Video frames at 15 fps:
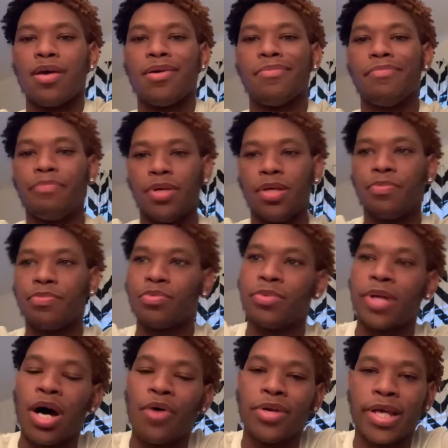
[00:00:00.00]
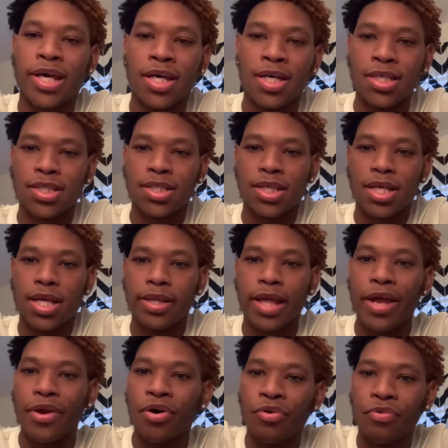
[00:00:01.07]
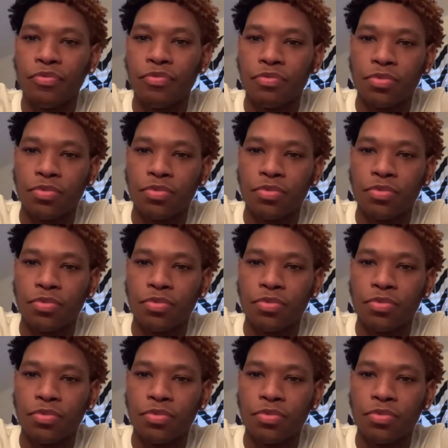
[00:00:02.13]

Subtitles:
people nowadays, they don't